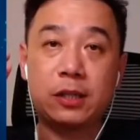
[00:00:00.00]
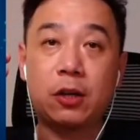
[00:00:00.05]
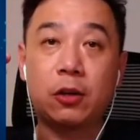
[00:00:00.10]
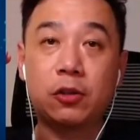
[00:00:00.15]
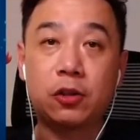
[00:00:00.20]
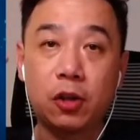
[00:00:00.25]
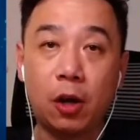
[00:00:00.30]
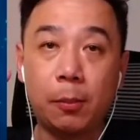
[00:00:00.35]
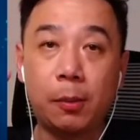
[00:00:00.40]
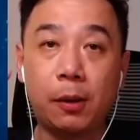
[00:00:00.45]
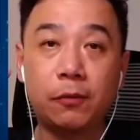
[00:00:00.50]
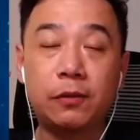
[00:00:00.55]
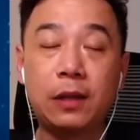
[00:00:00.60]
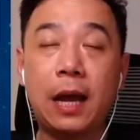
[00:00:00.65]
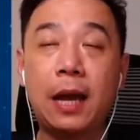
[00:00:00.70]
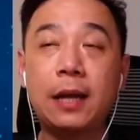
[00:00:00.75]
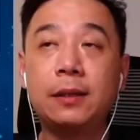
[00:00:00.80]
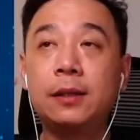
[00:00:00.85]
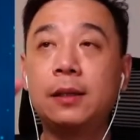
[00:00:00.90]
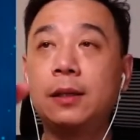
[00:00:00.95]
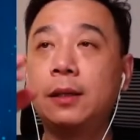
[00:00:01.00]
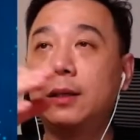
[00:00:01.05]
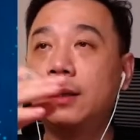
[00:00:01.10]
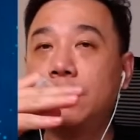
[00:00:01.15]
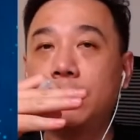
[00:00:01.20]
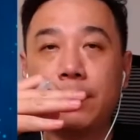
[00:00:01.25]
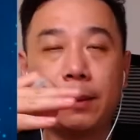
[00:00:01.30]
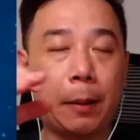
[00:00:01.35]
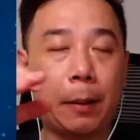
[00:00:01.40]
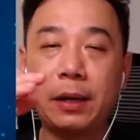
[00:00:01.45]
On top of that,
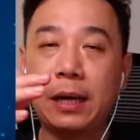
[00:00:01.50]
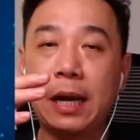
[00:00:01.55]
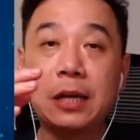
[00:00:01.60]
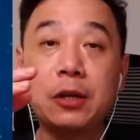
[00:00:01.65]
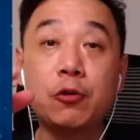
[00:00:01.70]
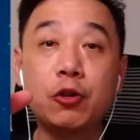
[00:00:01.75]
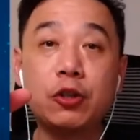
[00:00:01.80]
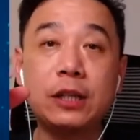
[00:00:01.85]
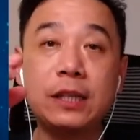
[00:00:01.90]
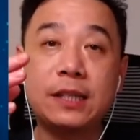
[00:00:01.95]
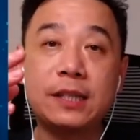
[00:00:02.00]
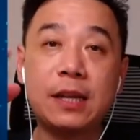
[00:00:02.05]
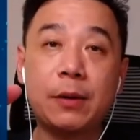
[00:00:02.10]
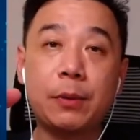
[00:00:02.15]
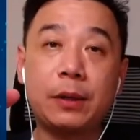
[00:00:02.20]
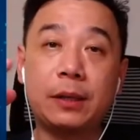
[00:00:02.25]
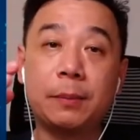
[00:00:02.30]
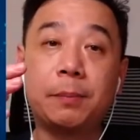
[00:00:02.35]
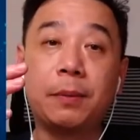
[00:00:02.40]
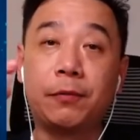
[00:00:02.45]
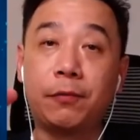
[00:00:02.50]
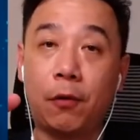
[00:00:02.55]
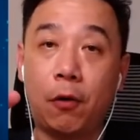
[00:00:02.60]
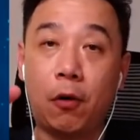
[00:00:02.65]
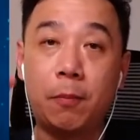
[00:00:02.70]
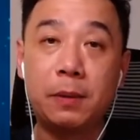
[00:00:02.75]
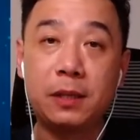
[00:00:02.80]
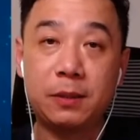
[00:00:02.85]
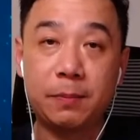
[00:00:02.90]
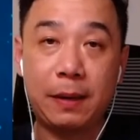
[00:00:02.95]
I mean, I usually start with the
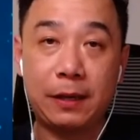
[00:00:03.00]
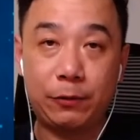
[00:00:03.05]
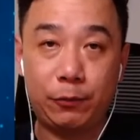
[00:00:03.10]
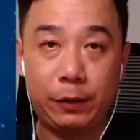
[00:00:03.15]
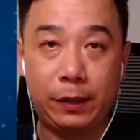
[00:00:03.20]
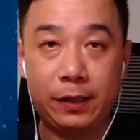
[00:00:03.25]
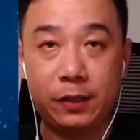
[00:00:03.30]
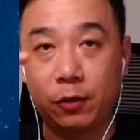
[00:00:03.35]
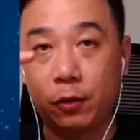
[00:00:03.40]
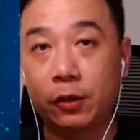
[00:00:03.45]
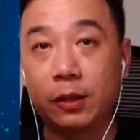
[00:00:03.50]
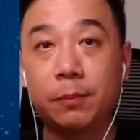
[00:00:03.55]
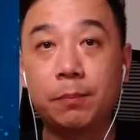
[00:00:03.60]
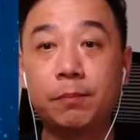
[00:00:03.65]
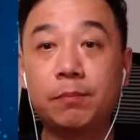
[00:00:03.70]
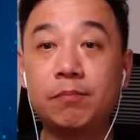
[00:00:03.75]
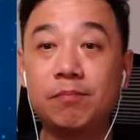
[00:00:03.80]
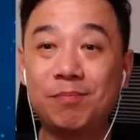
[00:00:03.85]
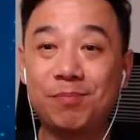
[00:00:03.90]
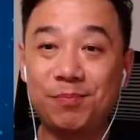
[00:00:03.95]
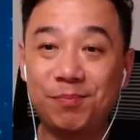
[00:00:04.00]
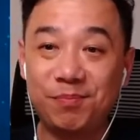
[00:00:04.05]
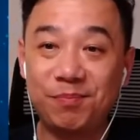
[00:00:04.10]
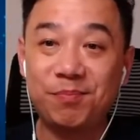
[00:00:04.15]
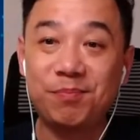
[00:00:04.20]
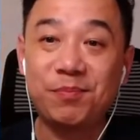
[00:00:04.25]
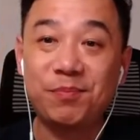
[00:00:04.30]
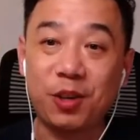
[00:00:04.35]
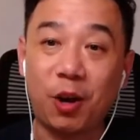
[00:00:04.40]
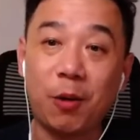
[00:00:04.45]
performance metrics on the
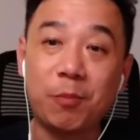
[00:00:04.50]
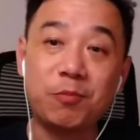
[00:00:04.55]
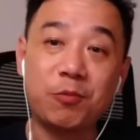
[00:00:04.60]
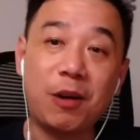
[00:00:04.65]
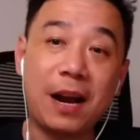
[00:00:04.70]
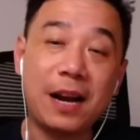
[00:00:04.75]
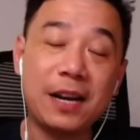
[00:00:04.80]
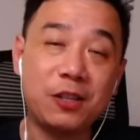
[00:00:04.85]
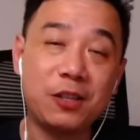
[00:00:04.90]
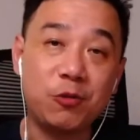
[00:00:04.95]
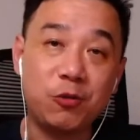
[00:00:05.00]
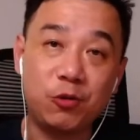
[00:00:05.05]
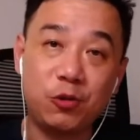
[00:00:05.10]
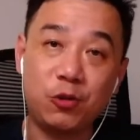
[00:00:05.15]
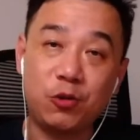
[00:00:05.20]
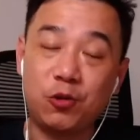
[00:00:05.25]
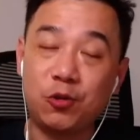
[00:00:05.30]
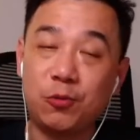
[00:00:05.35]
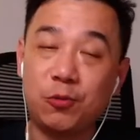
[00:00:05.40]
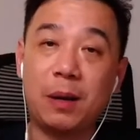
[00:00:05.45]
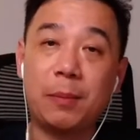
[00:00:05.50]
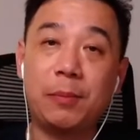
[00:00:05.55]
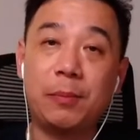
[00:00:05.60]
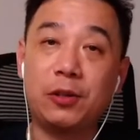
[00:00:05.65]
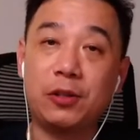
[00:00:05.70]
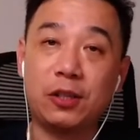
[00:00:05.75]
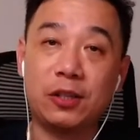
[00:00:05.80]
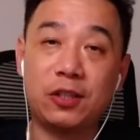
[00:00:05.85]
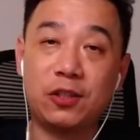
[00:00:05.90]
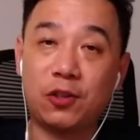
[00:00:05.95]
top right. You should be able to
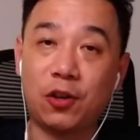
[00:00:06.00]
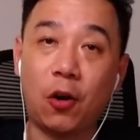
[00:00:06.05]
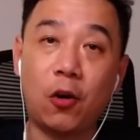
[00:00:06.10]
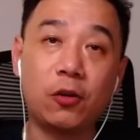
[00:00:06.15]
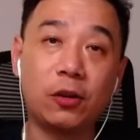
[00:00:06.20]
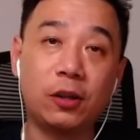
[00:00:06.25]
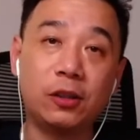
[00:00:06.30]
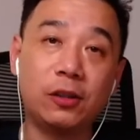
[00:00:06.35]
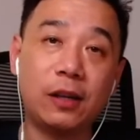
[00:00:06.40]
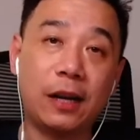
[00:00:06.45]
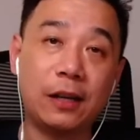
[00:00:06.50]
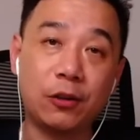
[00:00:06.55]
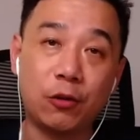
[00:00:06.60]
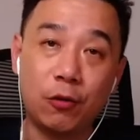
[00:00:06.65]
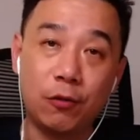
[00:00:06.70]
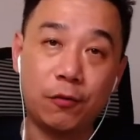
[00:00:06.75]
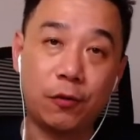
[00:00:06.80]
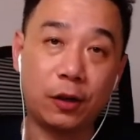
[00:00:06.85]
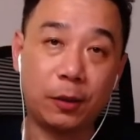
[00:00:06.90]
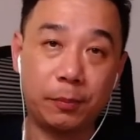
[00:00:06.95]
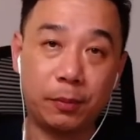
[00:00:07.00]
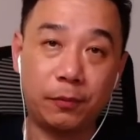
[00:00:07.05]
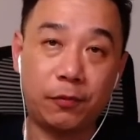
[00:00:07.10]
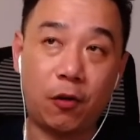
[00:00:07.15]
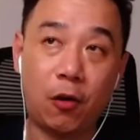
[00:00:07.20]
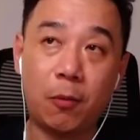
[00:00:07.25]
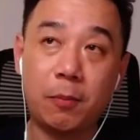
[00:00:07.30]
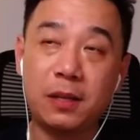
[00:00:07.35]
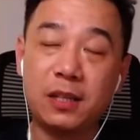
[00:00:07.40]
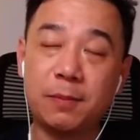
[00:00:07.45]
just toggle and go for the
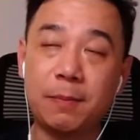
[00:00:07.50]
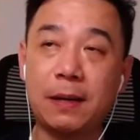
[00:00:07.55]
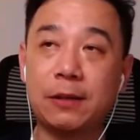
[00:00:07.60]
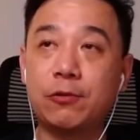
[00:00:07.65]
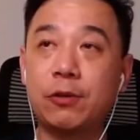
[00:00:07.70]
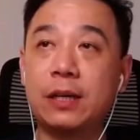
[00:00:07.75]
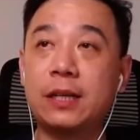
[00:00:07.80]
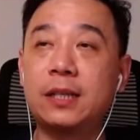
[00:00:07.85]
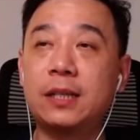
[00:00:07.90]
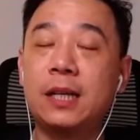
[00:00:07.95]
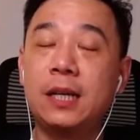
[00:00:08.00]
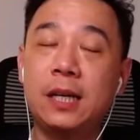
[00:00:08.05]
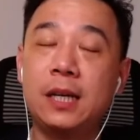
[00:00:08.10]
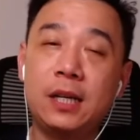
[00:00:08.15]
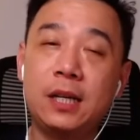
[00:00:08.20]
performance metrics.